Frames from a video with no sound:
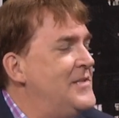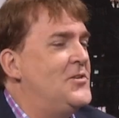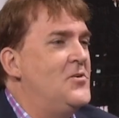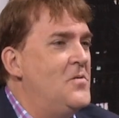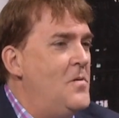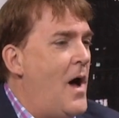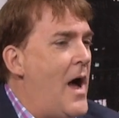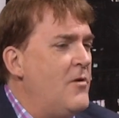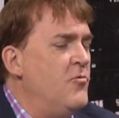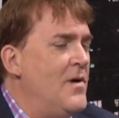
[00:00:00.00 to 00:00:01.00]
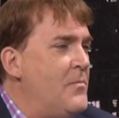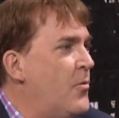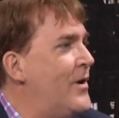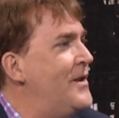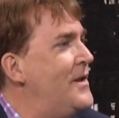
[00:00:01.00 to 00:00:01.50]
And so I grew up
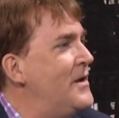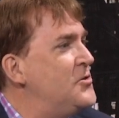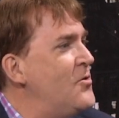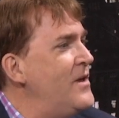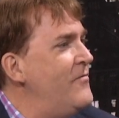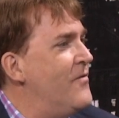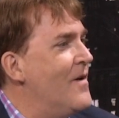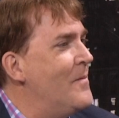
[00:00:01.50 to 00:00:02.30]
working on a turkey farm.